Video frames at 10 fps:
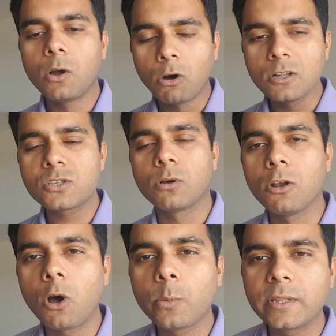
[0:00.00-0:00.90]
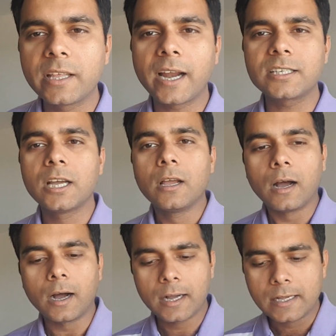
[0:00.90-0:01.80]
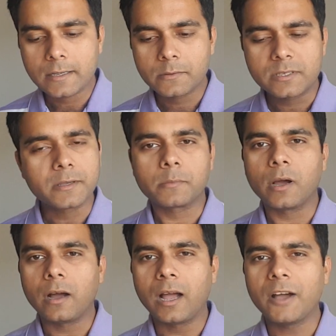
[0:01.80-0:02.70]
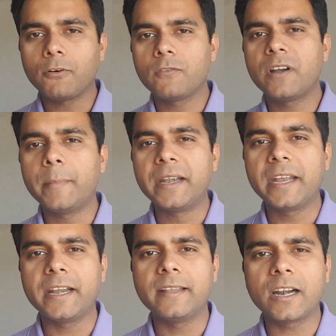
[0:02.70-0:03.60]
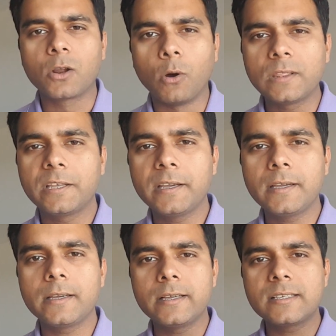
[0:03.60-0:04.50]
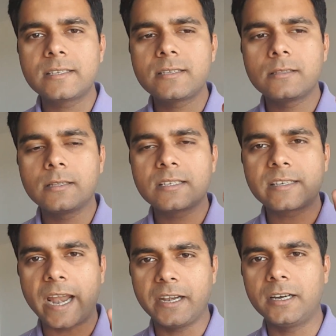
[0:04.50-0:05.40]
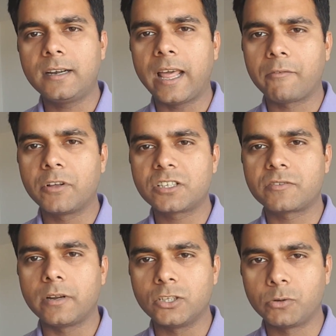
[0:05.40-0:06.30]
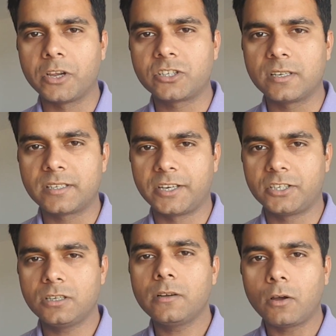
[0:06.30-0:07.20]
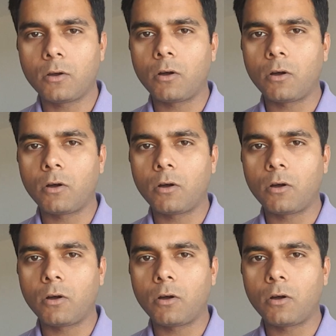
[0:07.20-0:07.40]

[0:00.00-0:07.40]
Also, along with that, I have always maintained that Goethe is the standard language education center